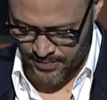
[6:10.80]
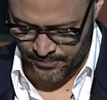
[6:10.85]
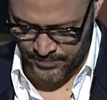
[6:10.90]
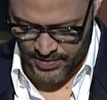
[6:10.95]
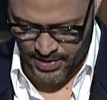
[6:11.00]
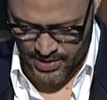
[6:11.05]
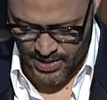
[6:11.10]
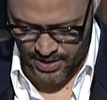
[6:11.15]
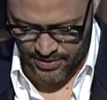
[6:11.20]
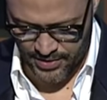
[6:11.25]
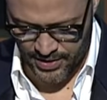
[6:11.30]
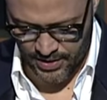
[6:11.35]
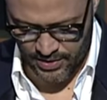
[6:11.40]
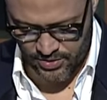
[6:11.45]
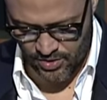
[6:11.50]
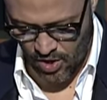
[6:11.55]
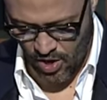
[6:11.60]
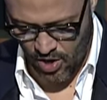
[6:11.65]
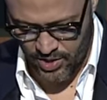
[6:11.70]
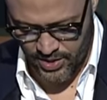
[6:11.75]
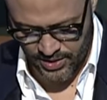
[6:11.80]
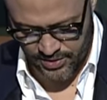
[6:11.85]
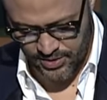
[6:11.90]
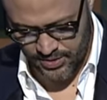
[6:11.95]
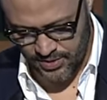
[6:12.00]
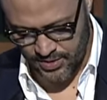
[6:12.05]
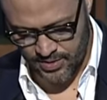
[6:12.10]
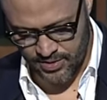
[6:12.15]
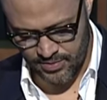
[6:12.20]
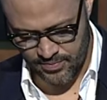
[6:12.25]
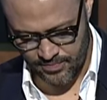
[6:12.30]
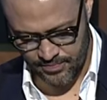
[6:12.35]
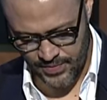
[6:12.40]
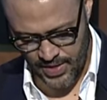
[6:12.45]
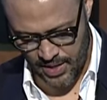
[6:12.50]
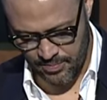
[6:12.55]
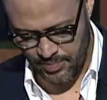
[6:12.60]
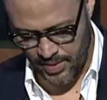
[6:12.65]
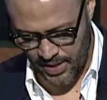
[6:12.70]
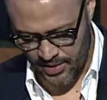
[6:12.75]
And I think it's artists,
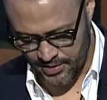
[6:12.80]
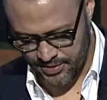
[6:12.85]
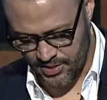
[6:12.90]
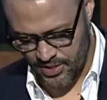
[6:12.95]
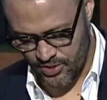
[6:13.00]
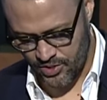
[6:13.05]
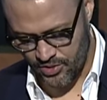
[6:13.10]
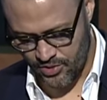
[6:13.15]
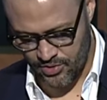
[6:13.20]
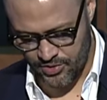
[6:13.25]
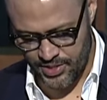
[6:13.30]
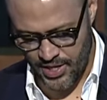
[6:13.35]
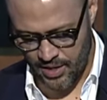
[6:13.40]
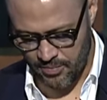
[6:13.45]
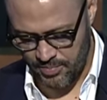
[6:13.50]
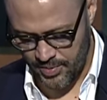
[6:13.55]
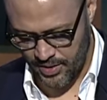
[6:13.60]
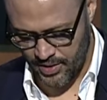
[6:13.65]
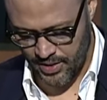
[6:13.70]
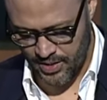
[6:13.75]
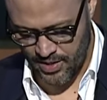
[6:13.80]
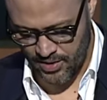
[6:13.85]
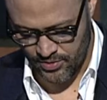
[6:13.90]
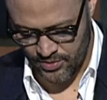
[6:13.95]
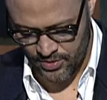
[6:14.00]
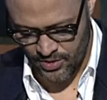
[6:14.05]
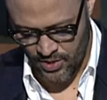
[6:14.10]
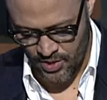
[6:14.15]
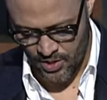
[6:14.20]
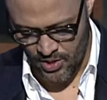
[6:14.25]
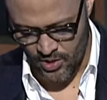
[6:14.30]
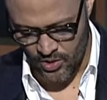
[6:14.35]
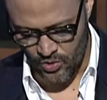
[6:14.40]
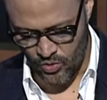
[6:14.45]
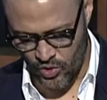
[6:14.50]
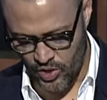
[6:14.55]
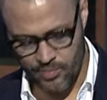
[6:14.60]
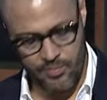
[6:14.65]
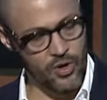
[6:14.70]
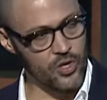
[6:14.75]
not politicians or tech billionaires, who
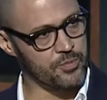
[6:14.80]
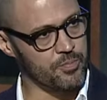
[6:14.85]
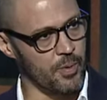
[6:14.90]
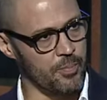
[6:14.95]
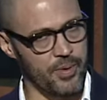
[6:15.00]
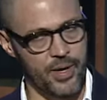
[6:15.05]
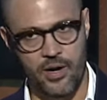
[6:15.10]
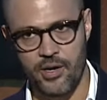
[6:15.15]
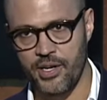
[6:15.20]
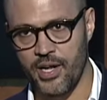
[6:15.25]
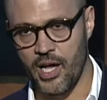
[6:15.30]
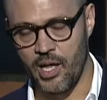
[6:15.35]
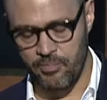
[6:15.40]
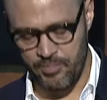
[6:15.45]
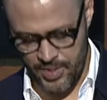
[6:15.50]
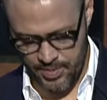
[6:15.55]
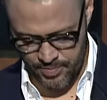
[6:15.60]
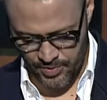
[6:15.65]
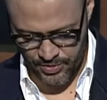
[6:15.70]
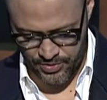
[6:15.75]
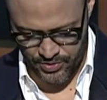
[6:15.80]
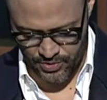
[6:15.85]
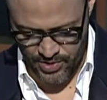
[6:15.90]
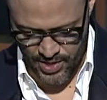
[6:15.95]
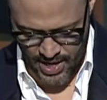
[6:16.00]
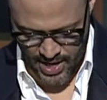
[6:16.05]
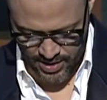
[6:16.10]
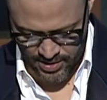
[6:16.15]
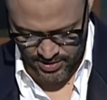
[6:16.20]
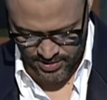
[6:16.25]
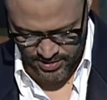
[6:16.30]
are the most prepared to help people do that.